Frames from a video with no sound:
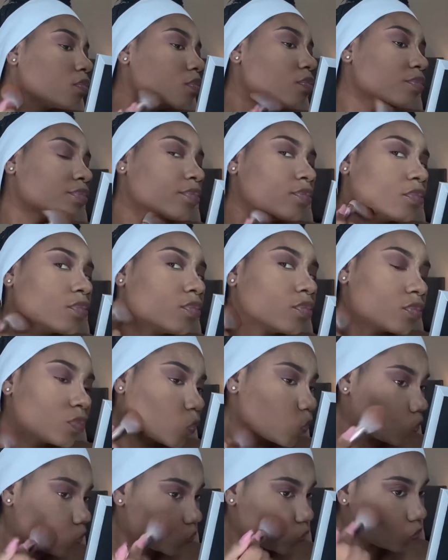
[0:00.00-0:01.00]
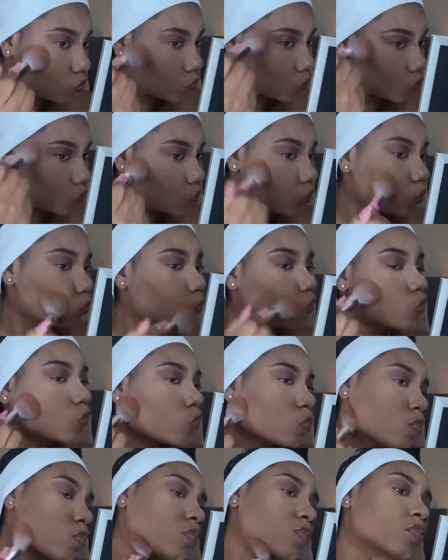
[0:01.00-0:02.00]
Kill the Shine Pressed
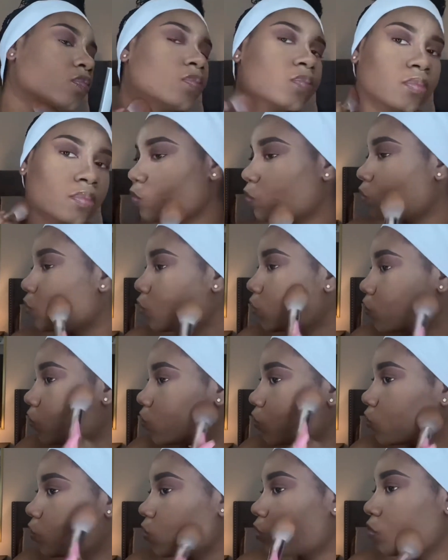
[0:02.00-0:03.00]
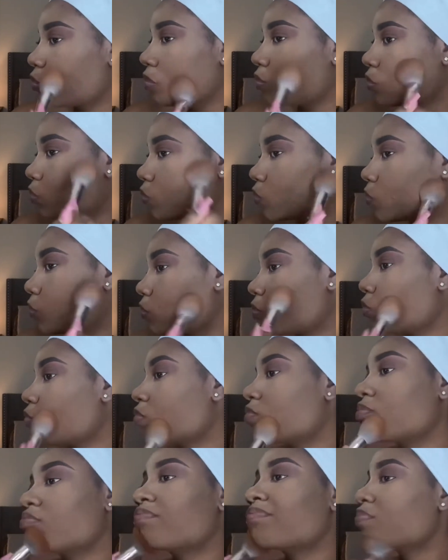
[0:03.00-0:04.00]
Powder in the shade Cocoa
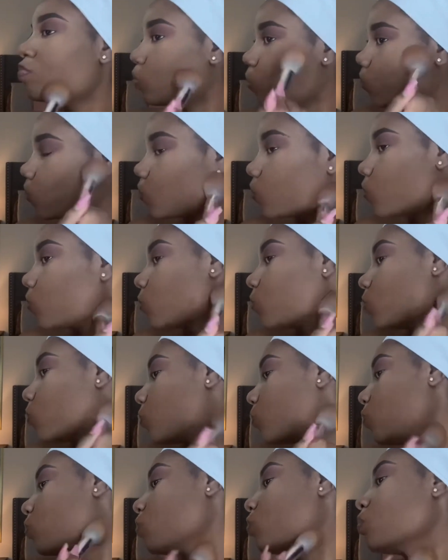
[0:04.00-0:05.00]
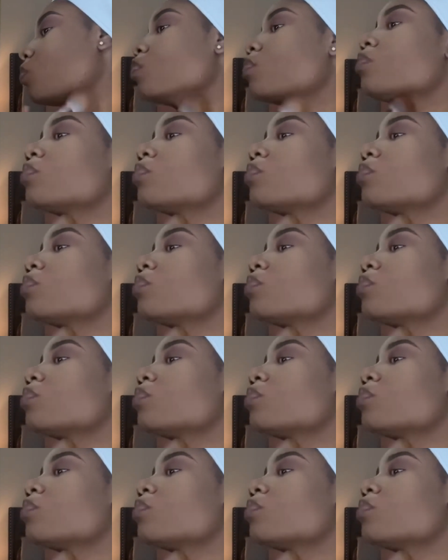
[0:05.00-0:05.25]
just to set the rest of my face.